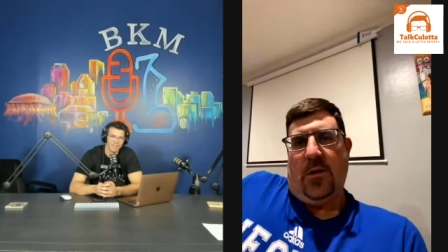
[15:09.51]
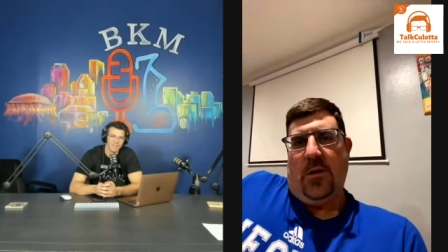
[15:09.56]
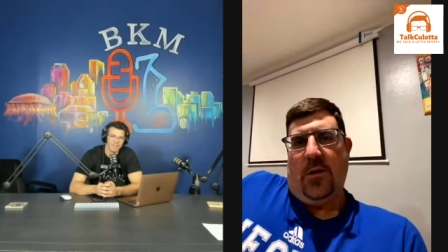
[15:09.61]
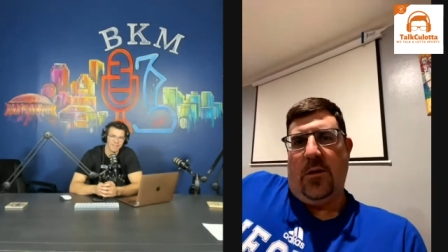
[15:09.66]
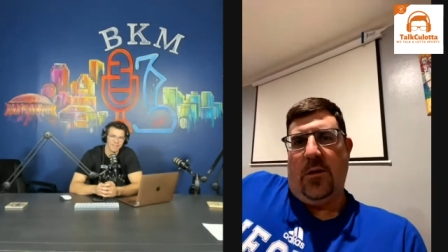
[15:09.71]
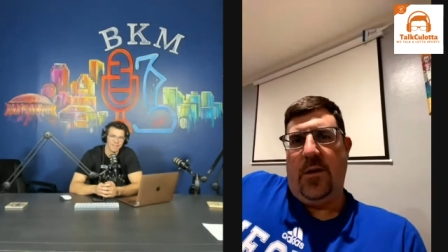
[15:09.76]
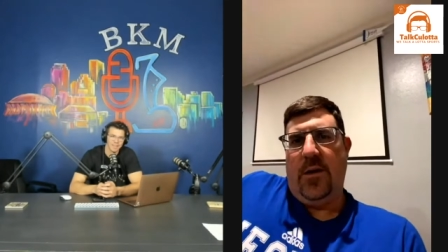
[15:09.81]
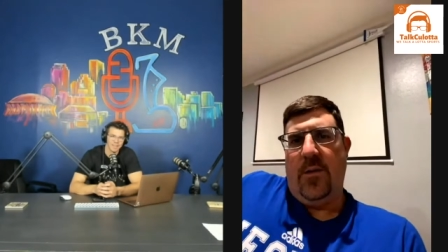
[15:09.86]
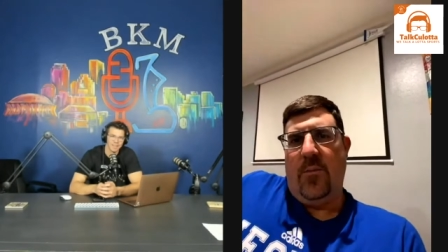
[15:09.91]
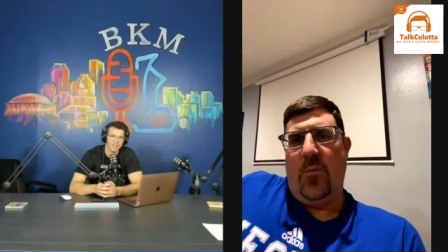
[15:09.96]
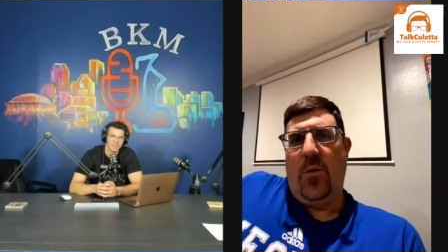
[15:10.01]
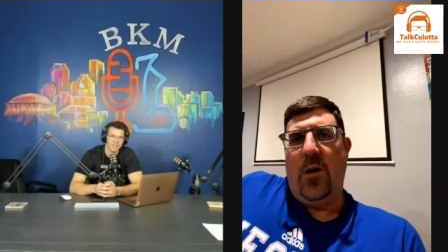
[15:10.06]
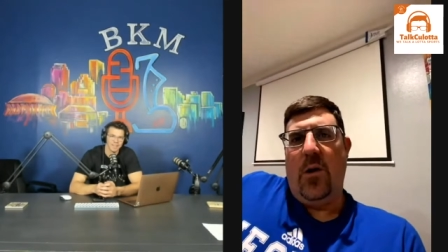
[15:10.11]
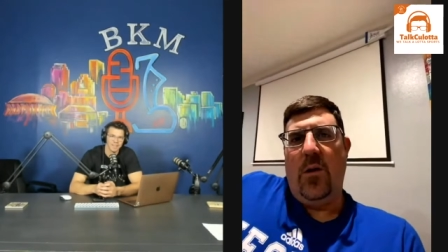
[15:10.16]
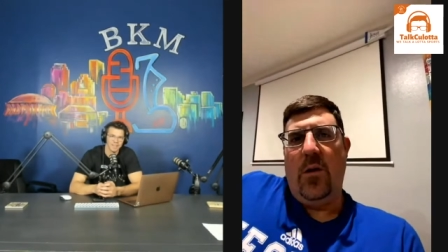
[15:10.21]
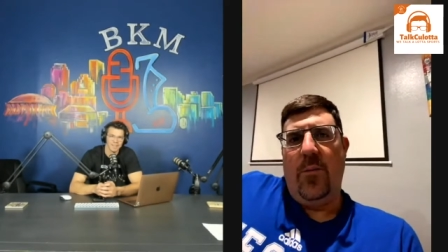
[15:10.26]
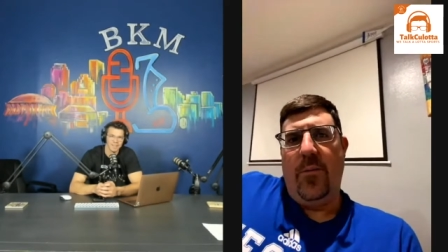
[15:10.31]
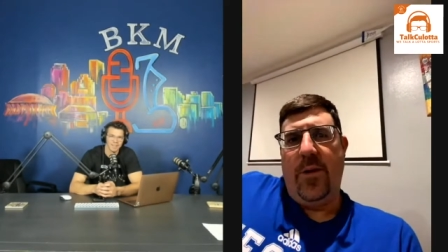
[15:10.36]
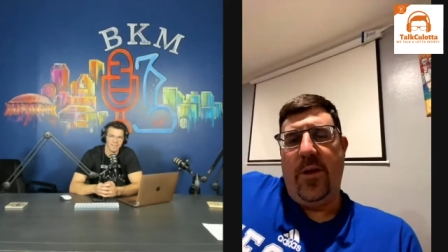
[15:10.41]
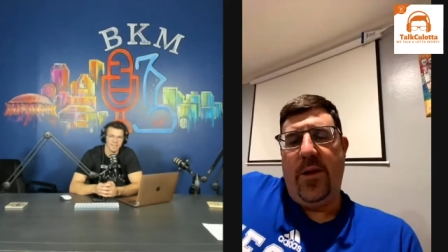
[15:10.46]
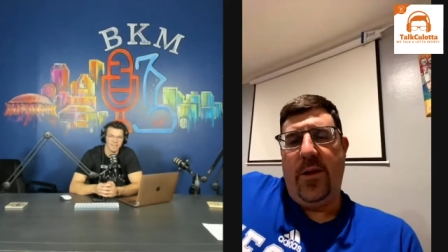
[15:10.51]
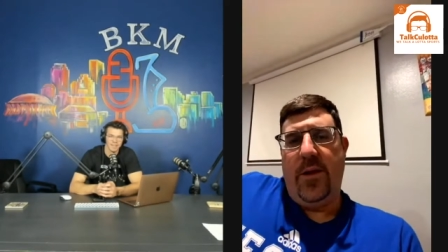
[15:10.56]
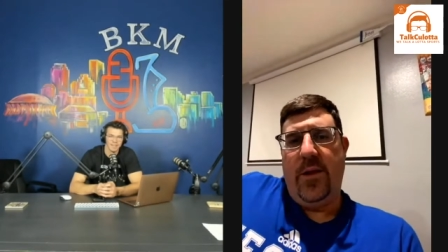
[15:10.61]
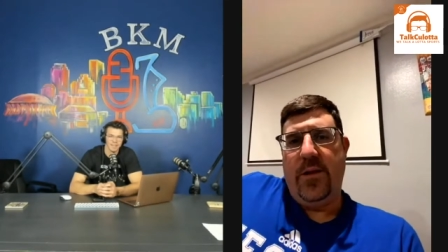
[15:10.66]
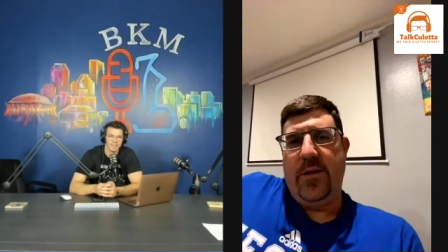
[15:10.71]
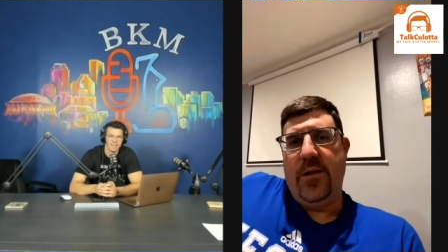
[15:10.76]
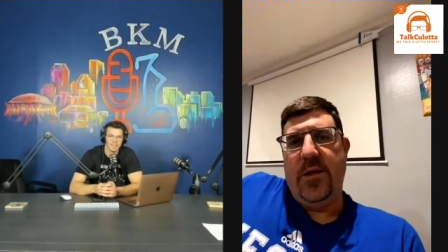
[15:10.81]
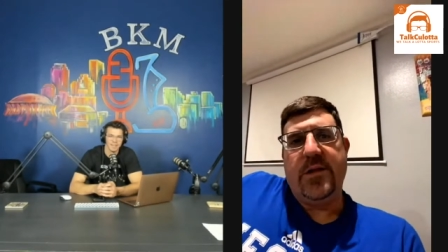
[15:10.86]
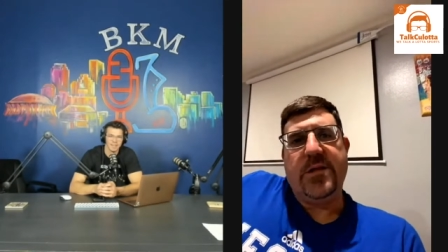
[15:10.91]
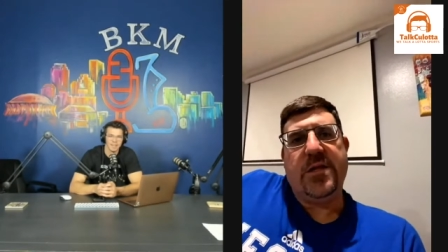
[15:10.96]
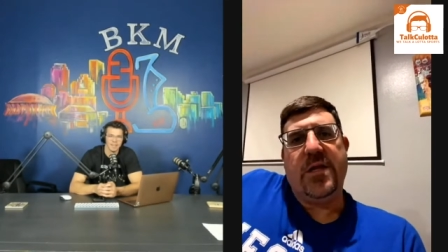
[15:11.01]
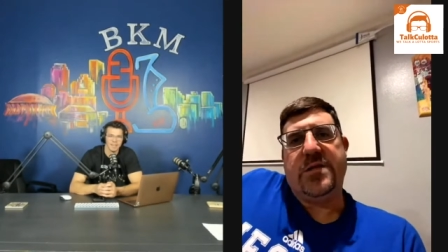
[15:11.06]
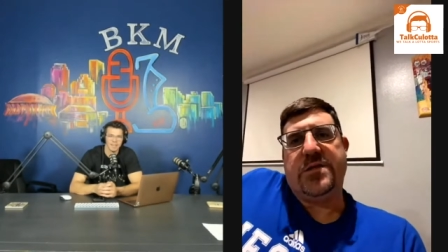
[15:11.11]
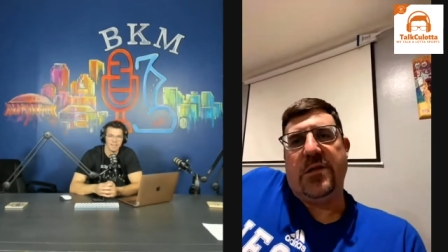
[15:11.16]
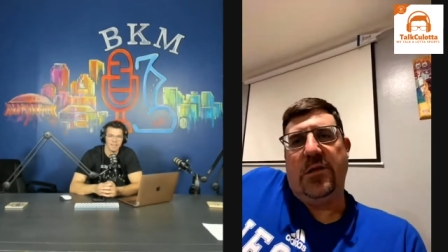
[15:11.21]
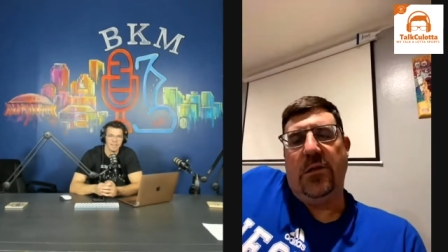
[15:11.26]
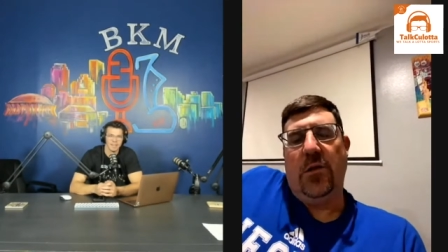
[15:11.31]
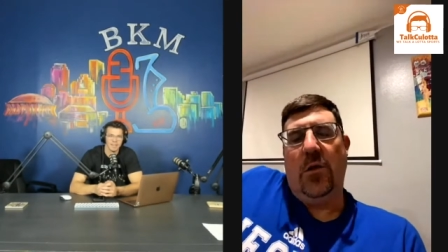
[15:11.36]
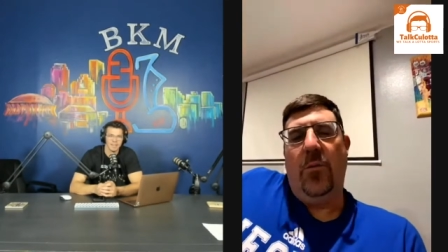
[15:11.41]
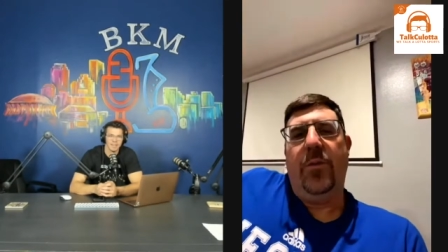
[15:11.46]
yeah, well, I mean, it, it, it's a
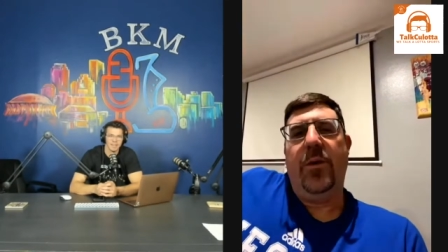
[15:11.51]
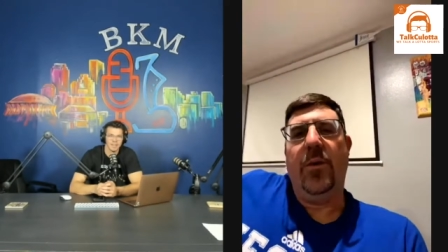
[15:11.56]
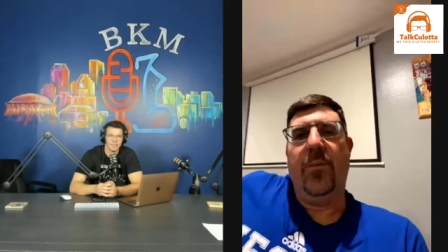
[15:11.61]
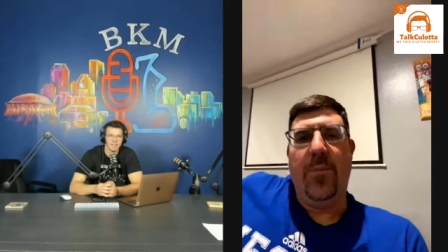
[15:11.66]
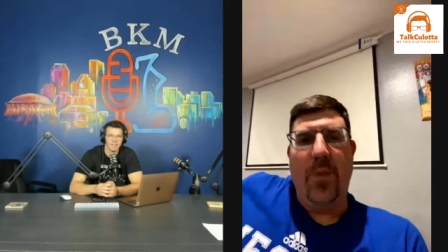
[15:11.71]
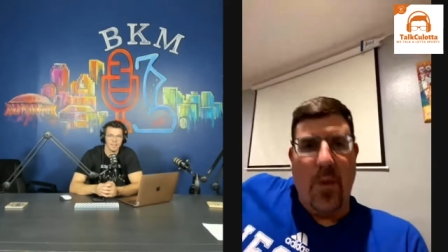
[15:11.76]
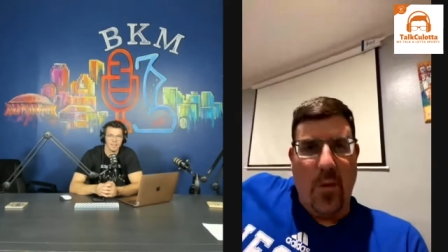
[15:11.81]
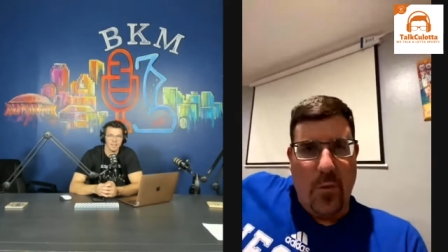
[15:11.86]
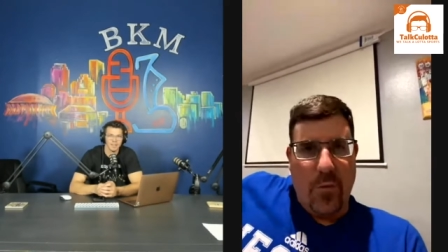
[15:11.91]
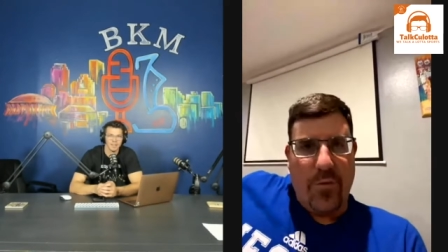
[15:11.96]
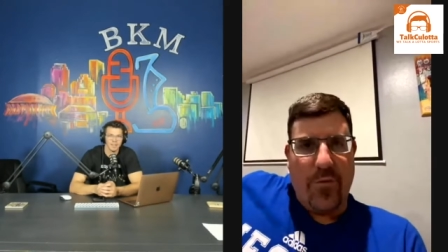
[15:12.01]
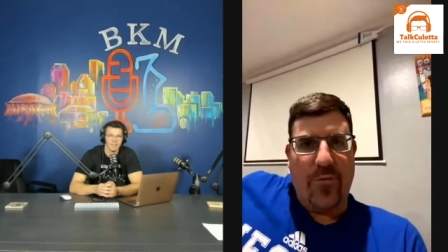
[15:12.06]
little bit of both.